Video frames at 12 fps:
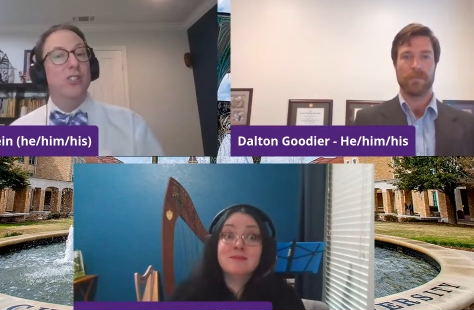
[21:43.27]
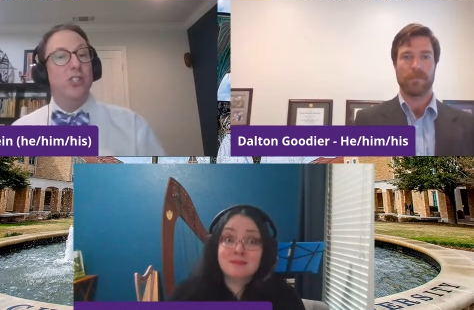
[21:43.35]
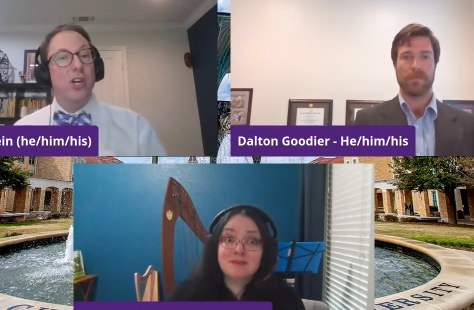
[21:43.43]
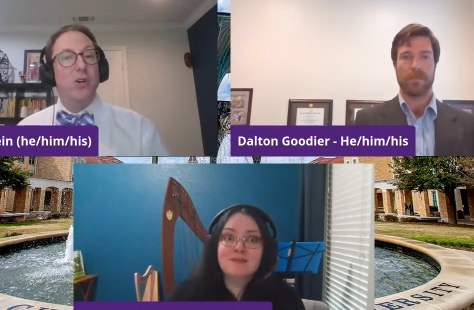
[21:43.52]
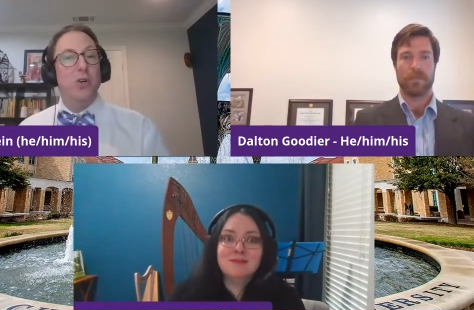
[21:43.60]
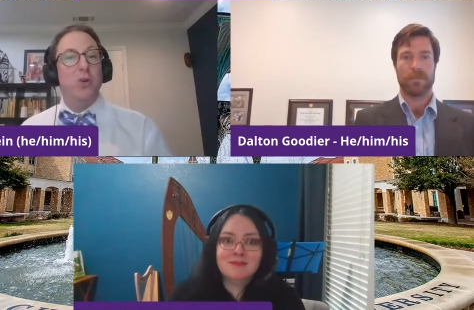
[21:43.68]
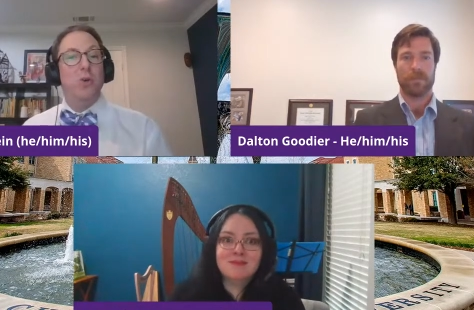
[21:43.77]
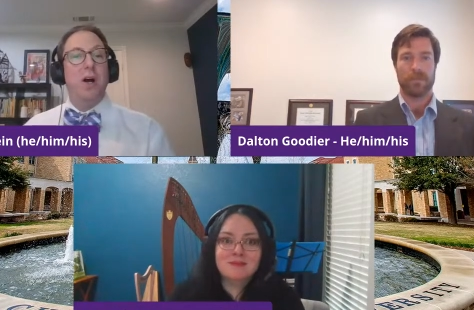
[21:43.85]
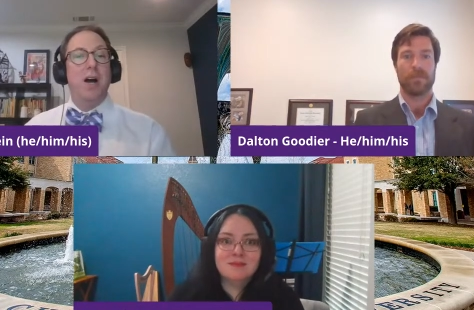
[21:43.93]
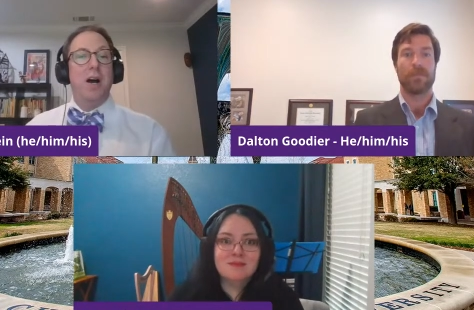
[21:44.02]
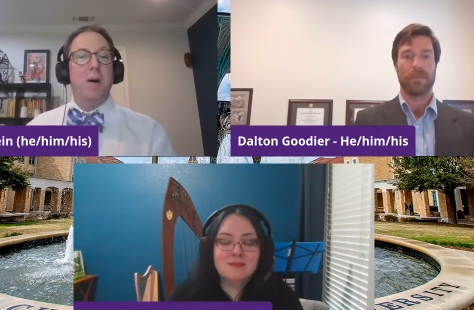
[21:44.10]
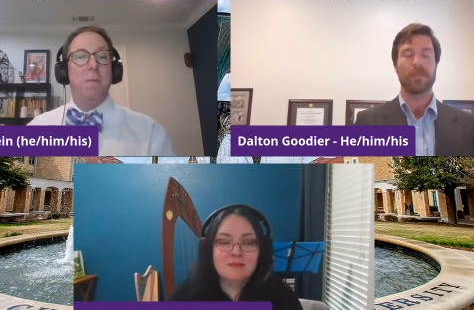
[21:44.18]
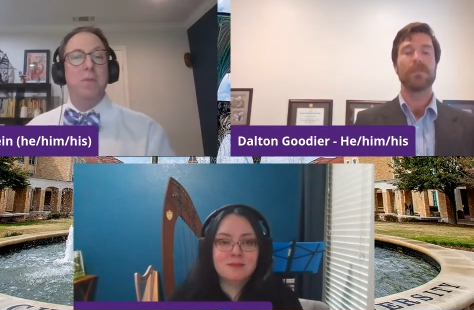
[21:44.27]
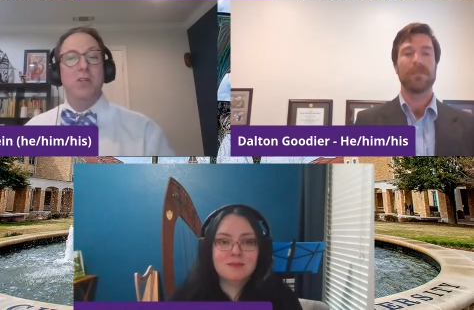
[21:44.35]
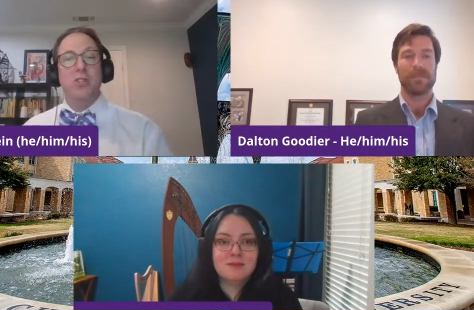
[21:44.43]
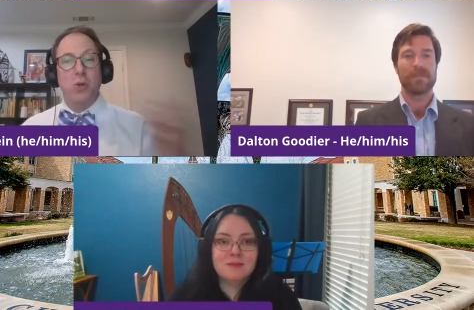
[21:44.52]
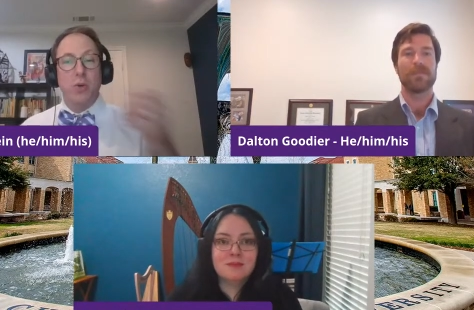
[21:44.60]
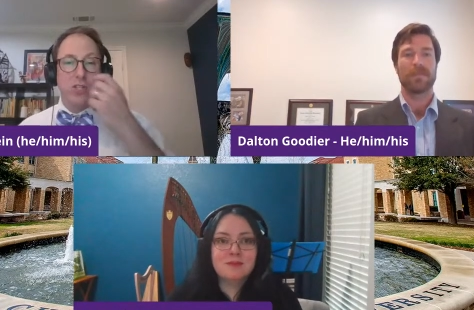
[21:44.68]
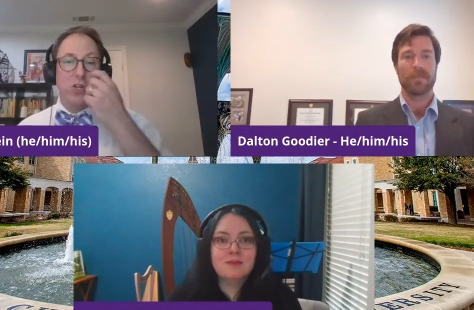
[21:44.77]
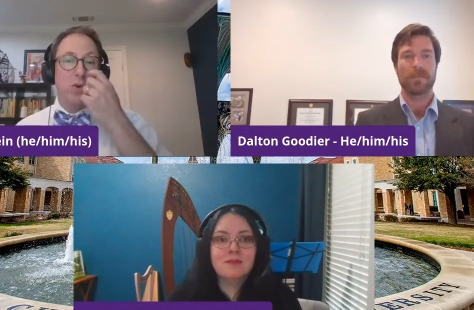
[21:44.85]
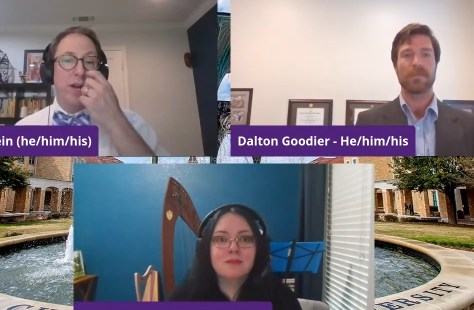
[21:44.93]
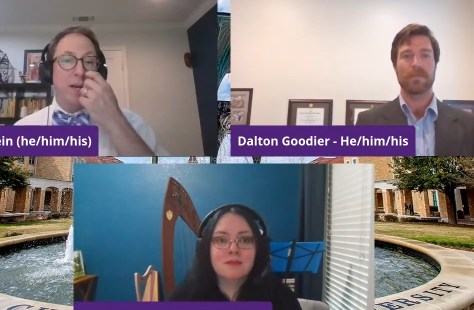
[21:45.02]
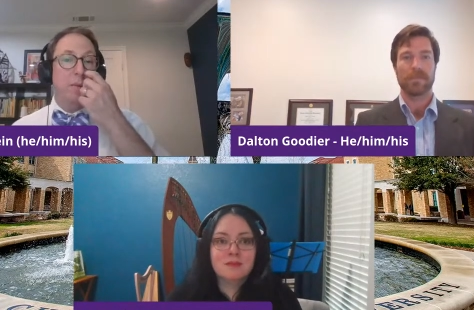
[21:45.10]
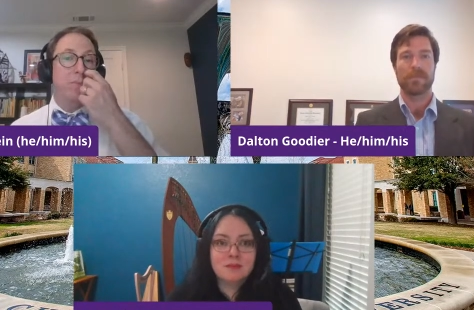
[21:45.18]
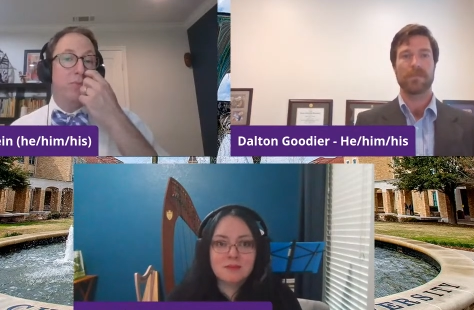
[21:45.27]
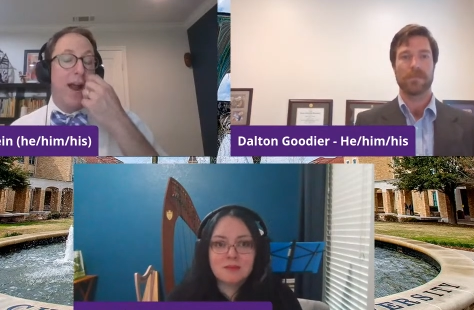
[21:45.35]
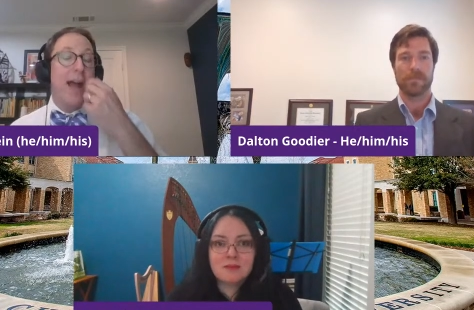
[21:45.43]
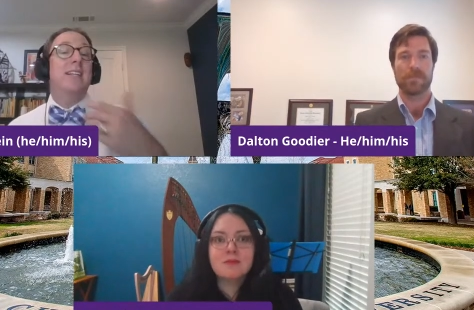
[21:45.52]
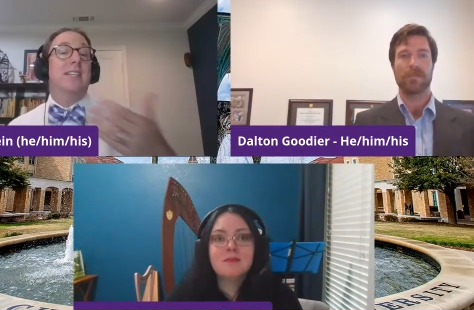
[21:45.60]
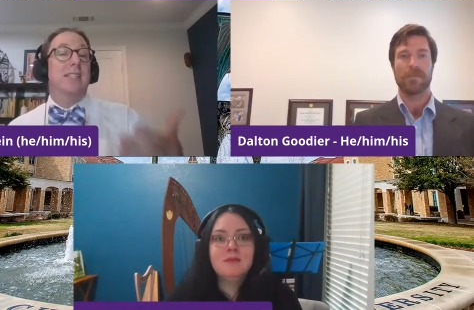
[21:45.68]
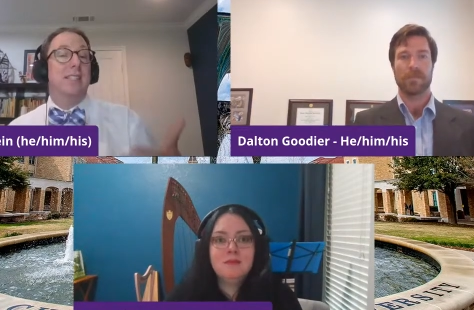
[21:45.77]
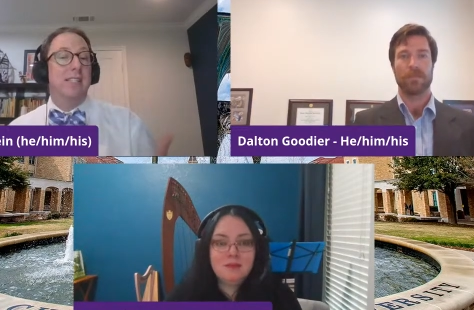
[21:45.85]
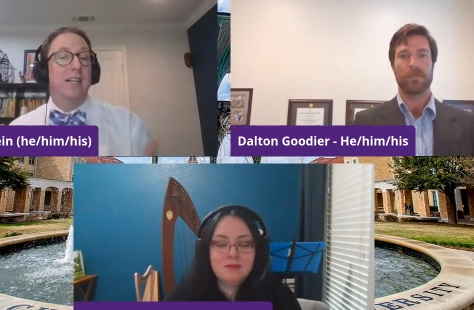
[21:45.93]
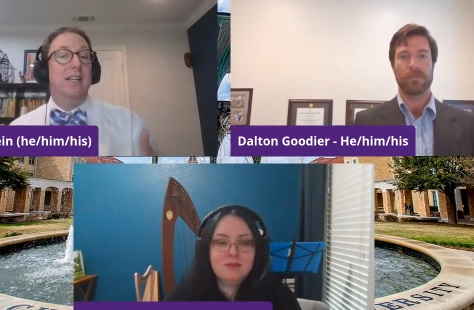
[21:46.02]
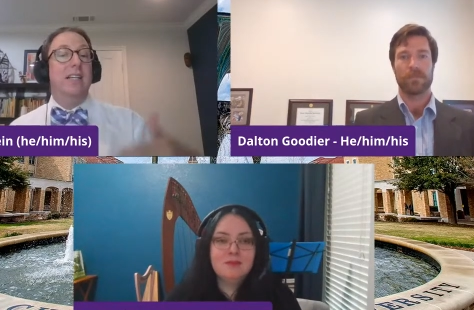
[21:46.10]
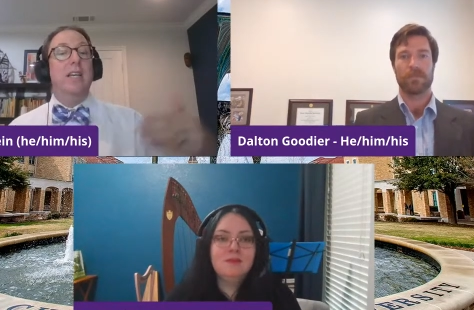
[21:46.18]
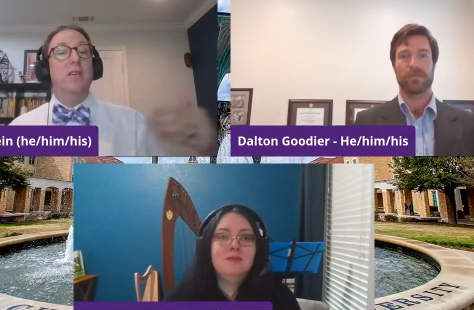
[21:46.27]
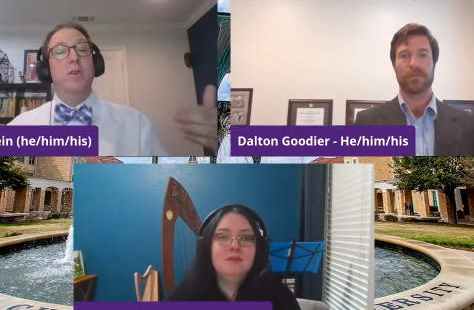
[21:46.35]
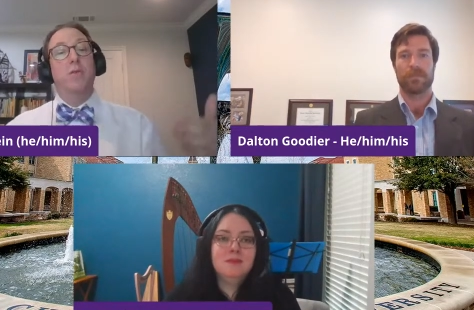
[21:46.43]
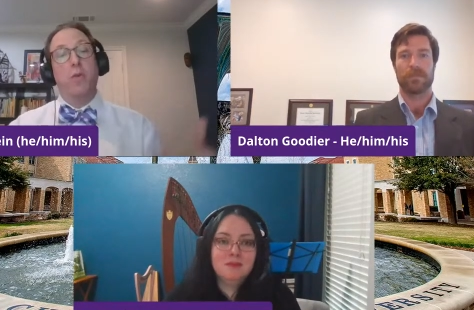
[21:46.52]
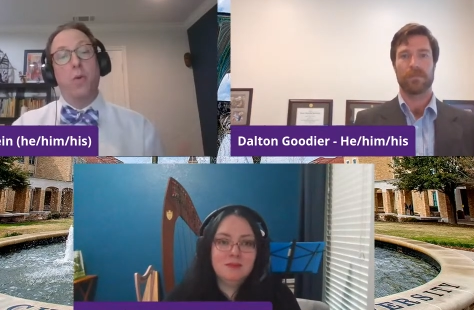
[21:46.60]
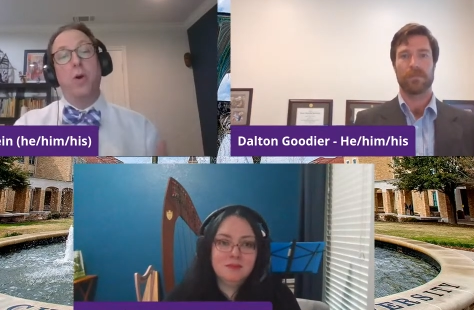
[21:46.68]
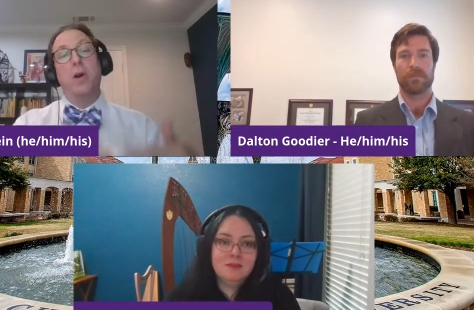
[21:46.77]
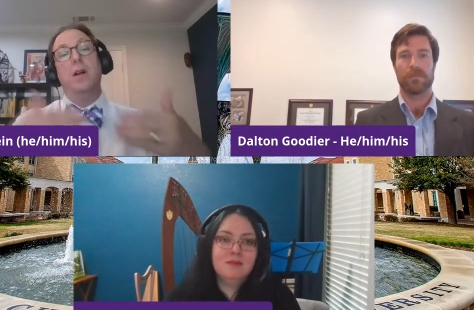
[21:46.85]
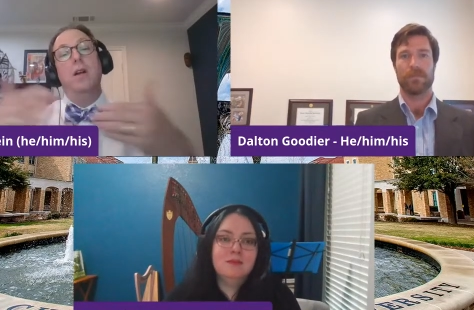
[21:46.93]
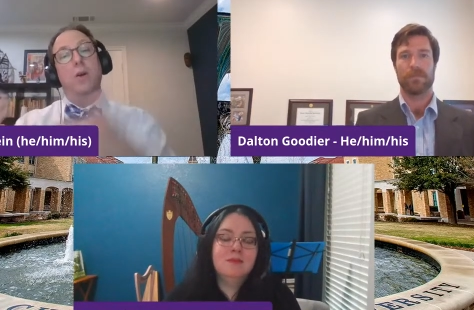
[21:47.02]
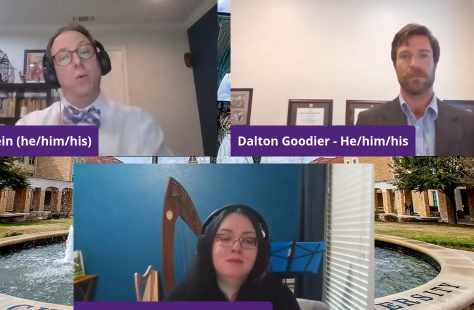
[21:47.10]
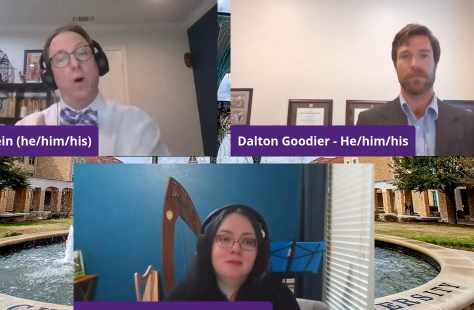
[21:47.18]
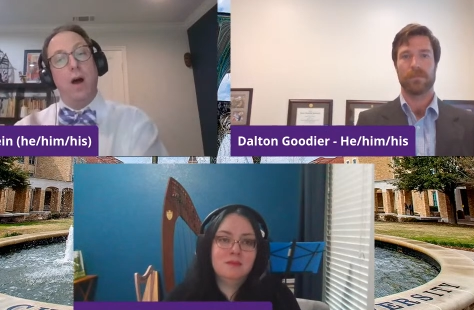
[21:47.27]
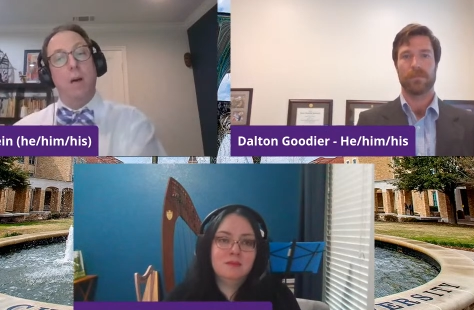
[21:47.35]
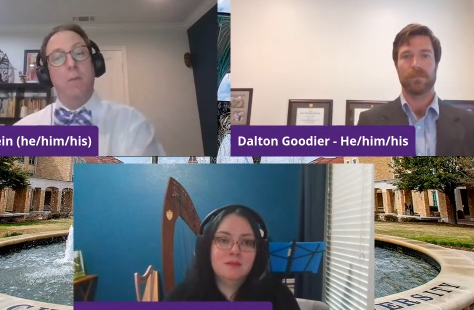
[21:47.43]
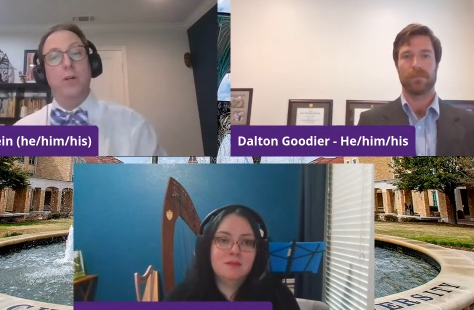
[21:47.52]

Speaker 1: So, um, so it's a great practice even for um,